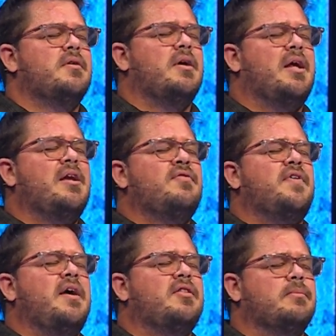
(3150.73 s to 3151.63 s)
And in
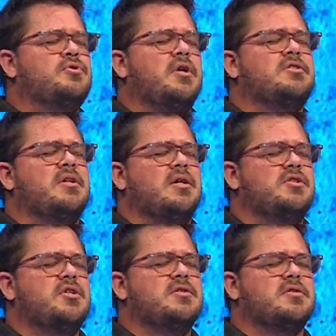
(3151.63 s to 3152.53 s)
faith, I'm trusting in
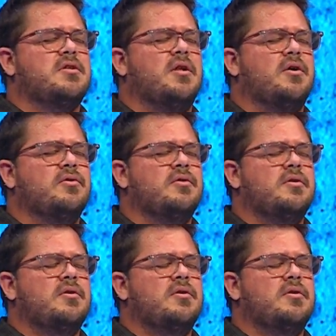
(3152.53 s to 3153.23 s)
Jesus alone.